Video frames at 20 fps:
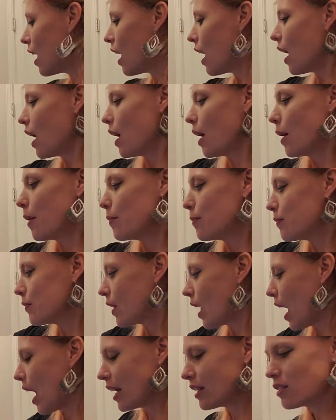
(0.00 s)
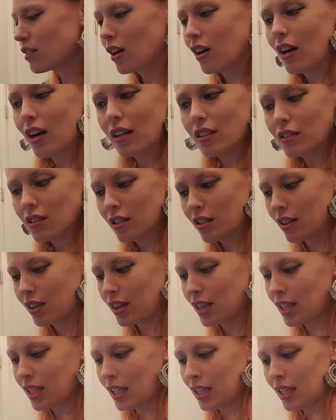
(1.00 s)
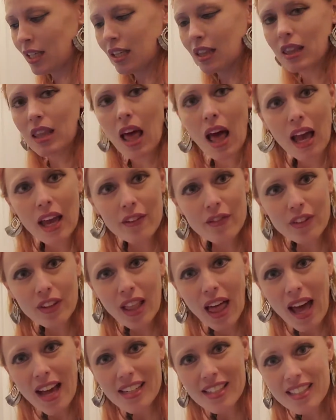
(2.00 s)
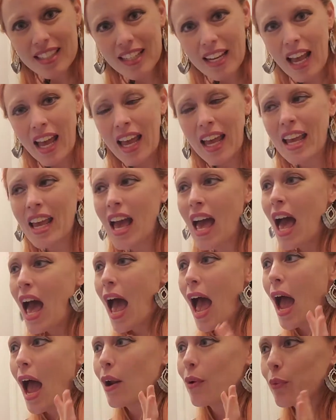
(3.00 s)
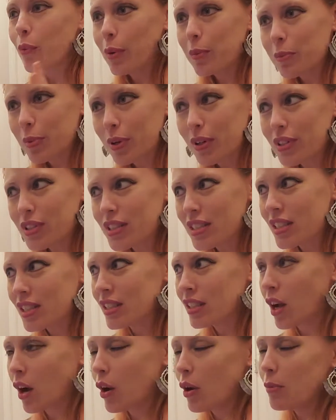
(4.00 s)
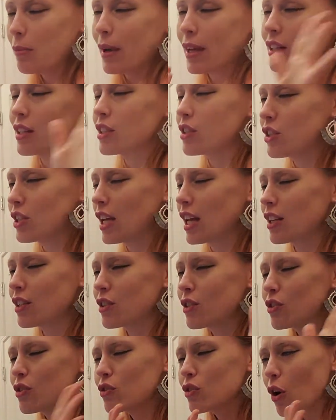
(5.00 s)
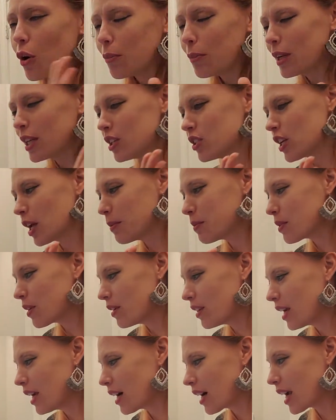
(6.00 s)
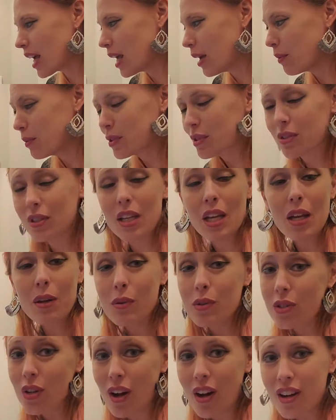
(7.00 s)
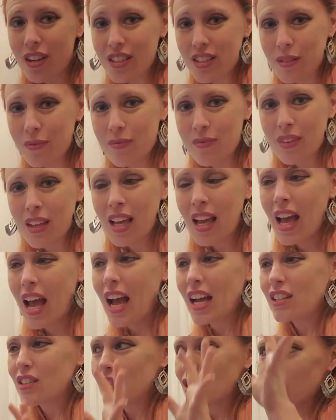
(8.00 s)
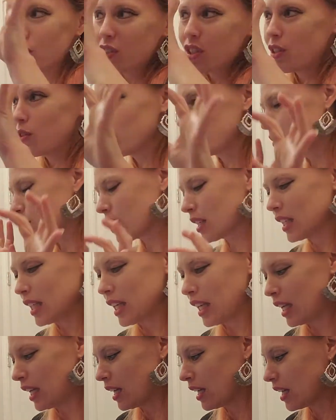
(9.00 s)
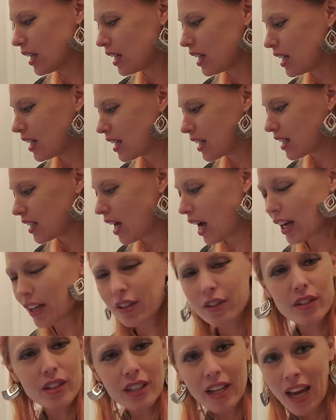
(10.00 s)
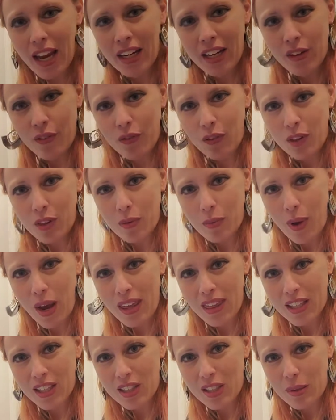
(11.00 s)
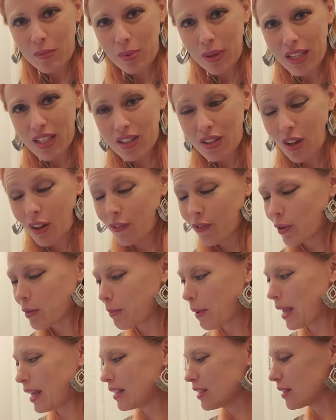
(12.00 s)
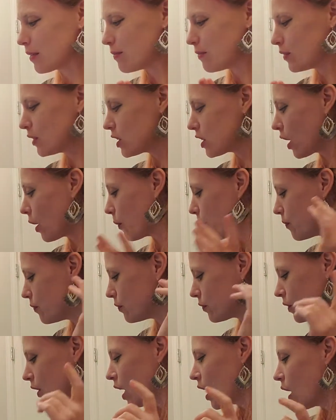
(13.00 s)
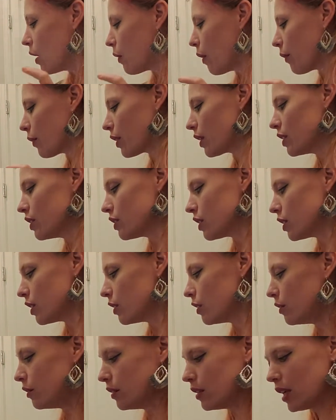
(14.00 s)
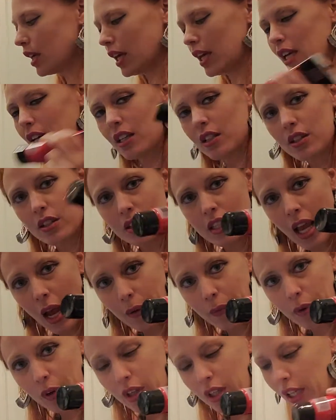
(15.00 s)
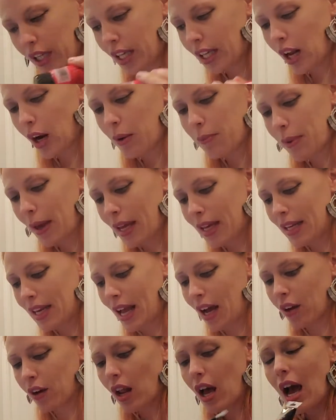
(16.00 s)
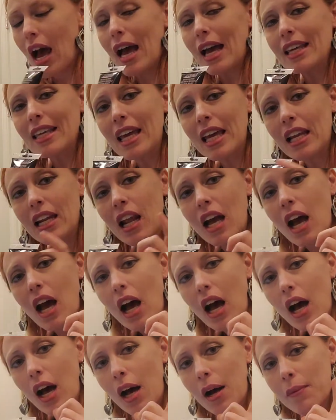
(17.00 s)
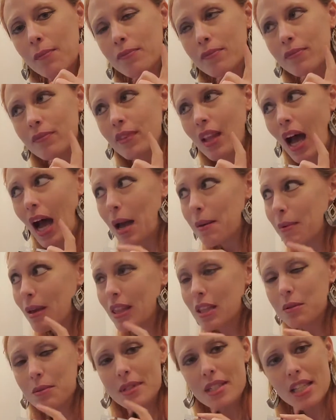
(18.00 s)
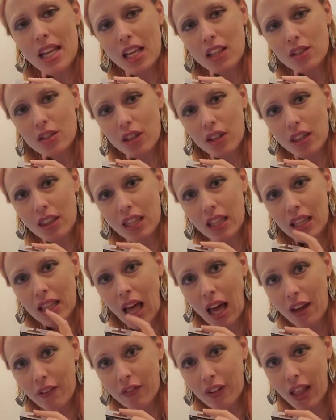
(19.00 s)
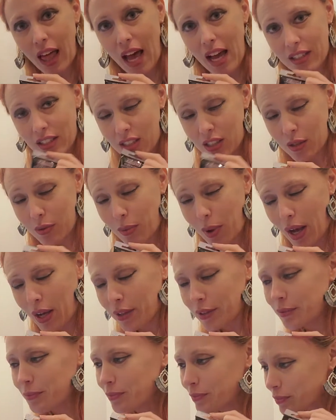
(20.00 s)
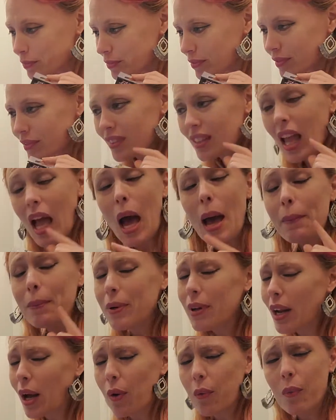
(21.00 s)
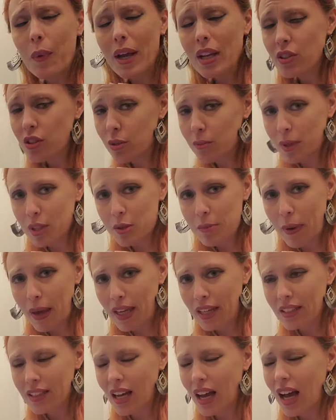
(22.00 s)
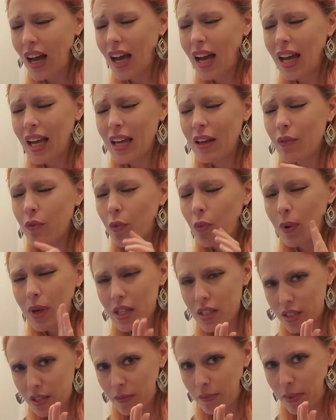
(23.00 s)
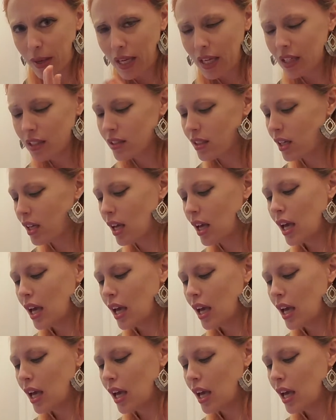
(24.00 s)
I taught the live class today, and one person, oh my goodness, she had so many shapes on there. It was awesome. And so she really got creative with the way that she placed all of her paint. So what we're going to do is now we're going to get our paint out. Again, I made the mistake during the live class as well. I put out way too much paint. I have wasted paint.